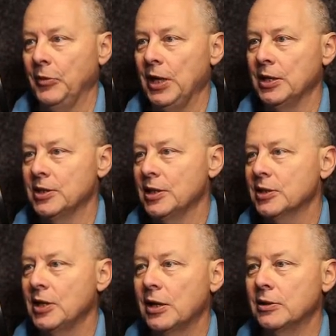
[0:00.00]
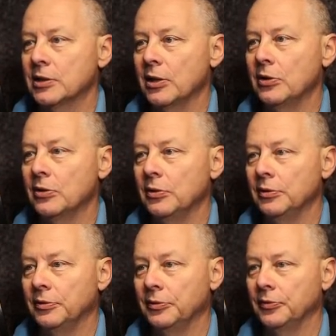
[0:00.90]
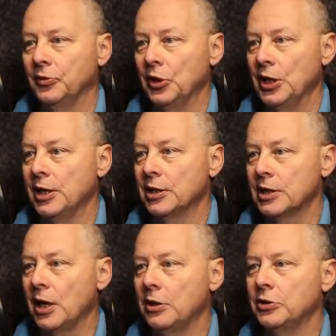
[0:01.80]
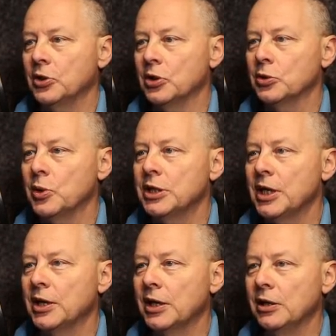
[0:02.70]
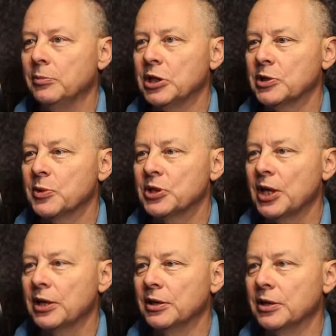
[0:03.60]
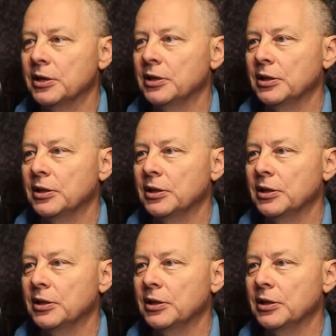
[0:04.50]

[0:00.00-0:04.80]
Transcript: it's 6 seconds long, it's 128 kilobits per second,